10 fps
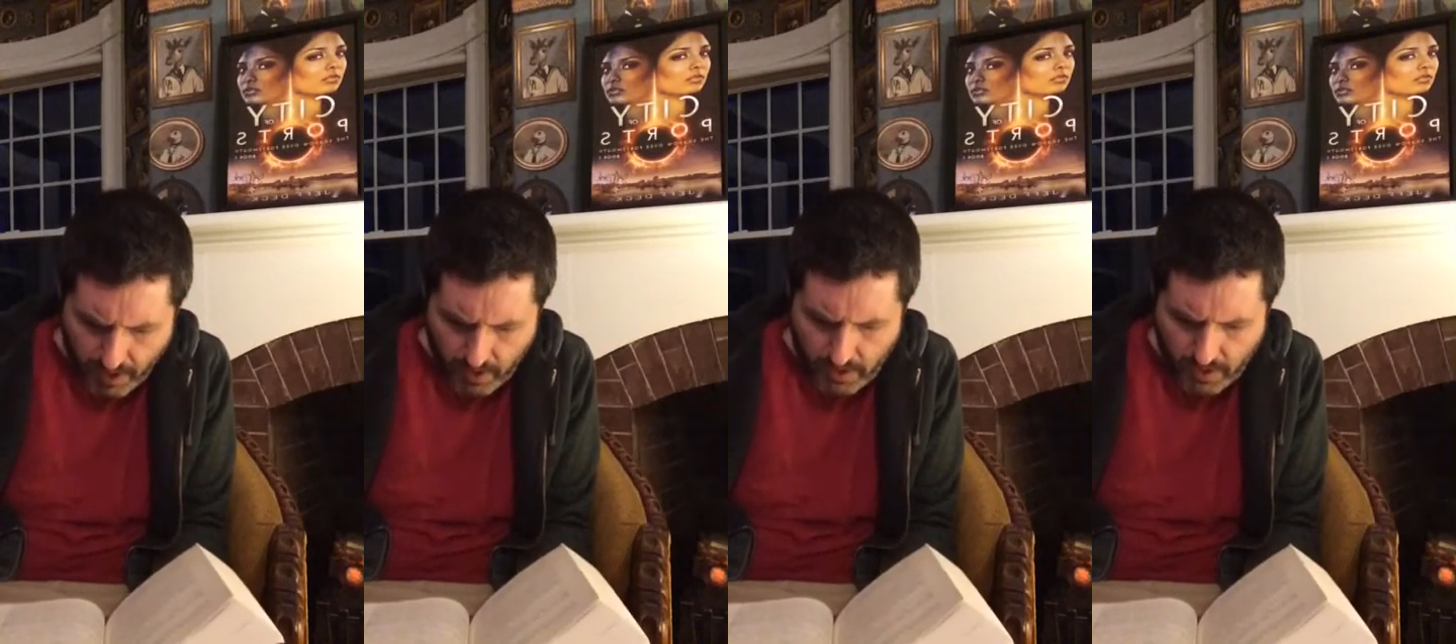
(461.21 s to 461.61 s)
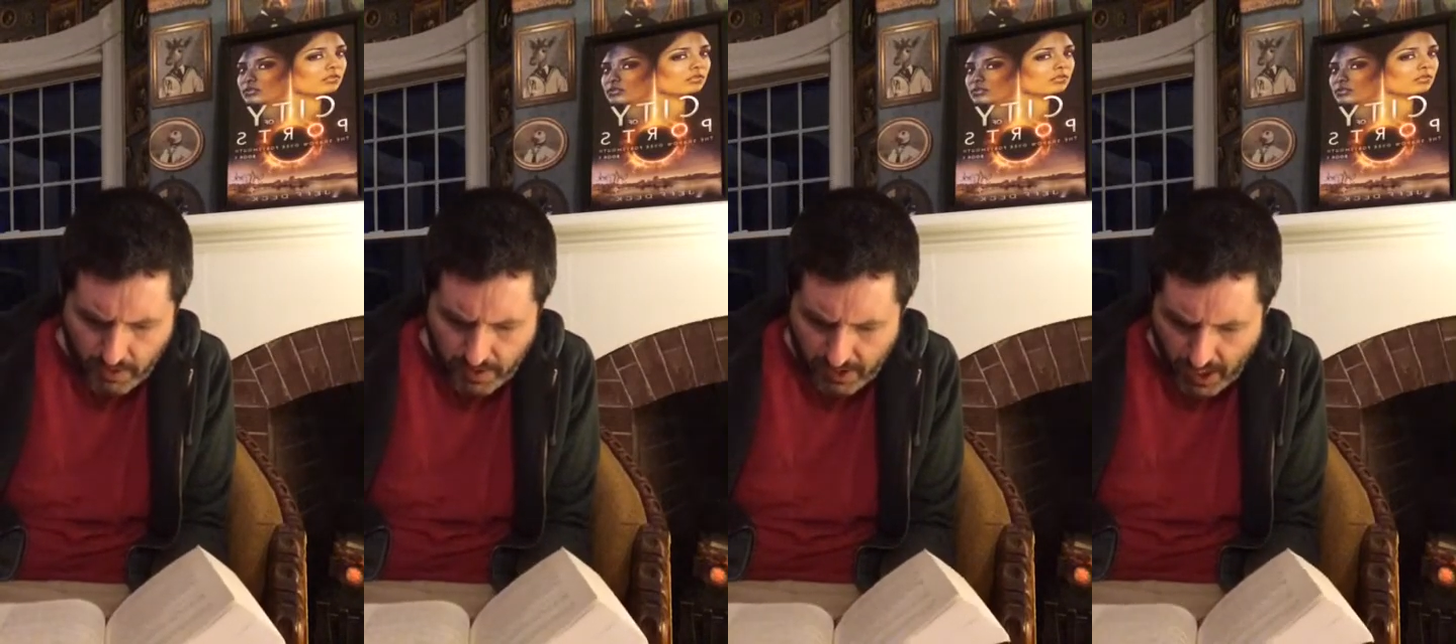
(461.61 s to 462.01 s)
heard she
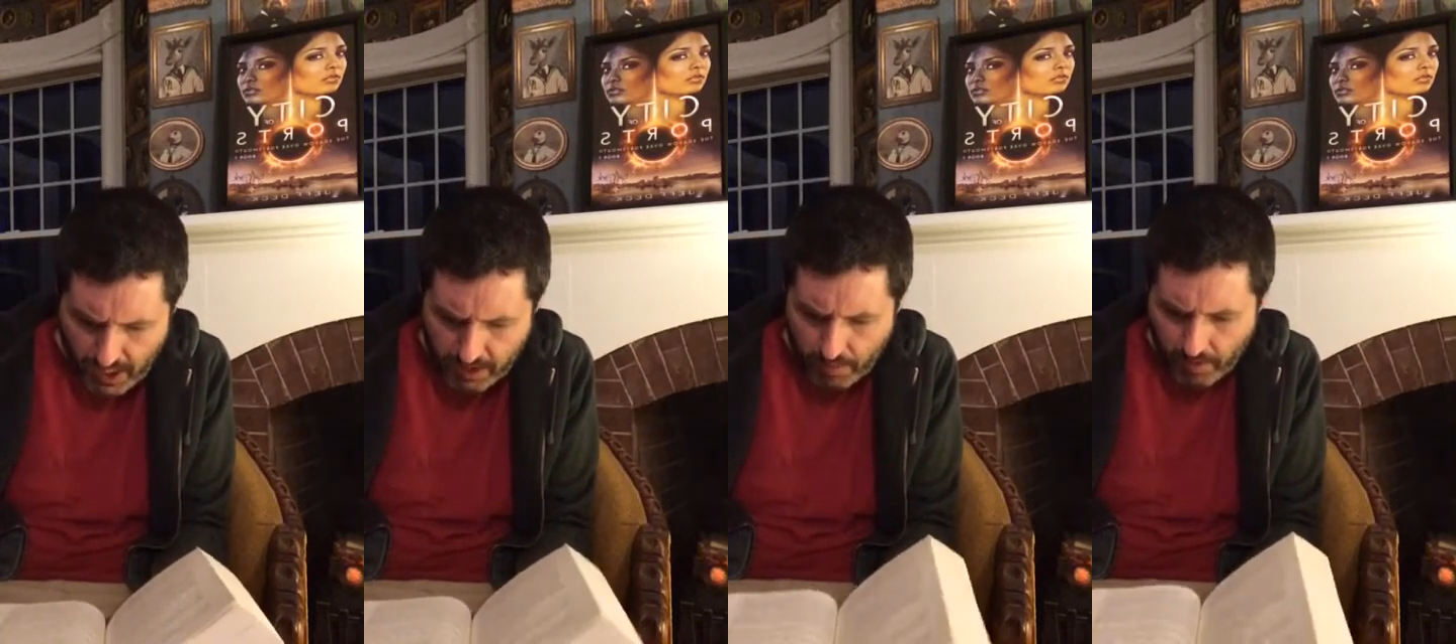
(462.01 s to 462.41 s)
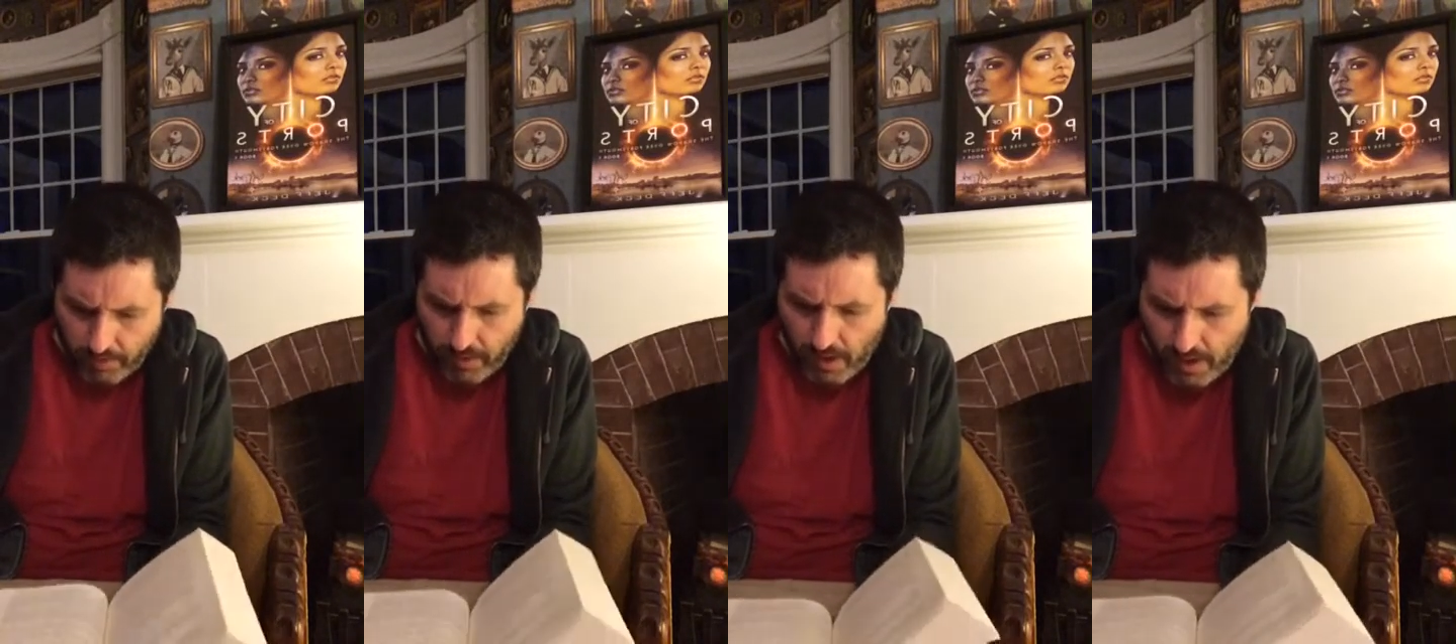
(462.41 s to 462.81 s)
was in the hospital
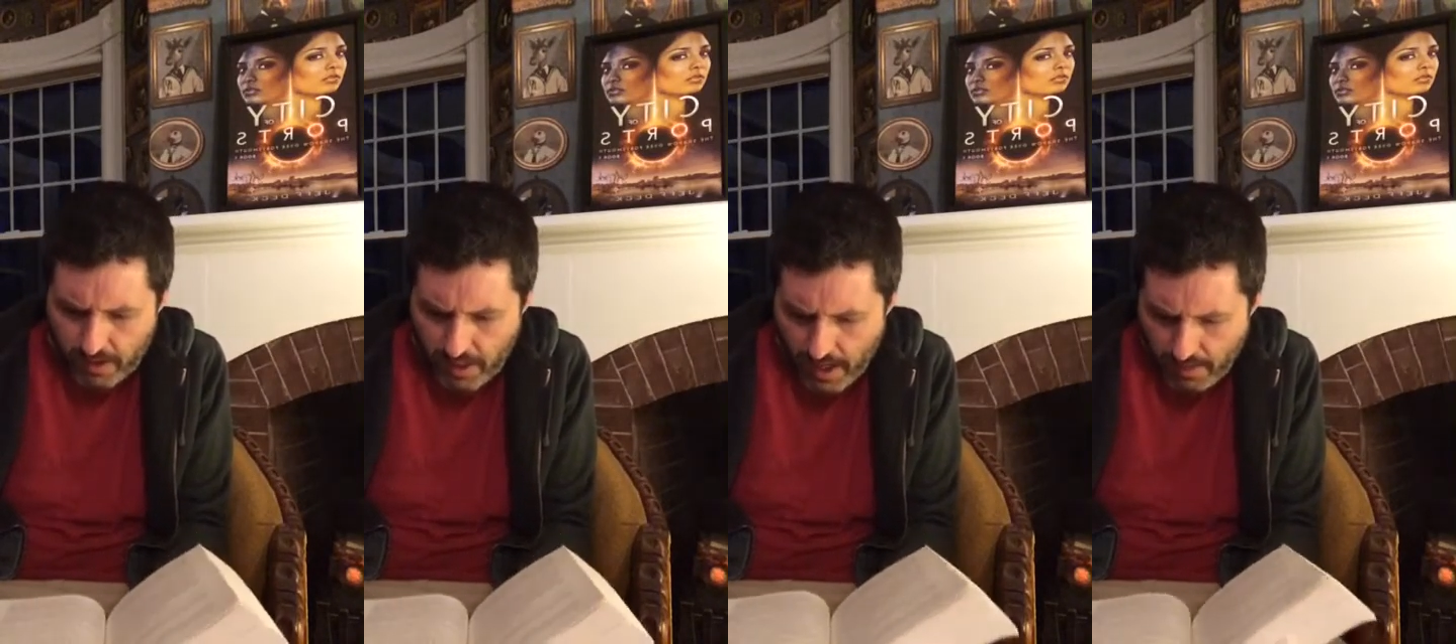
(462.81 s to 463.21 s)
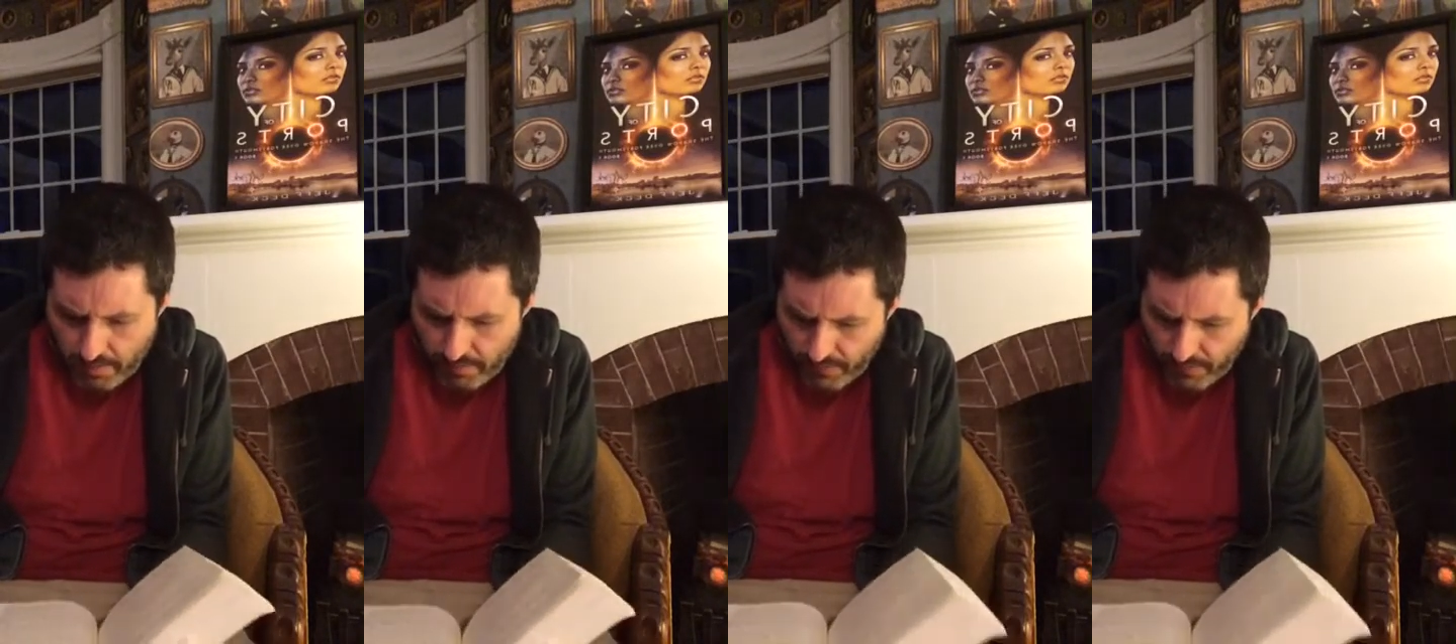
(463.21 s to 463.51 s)
for a long time,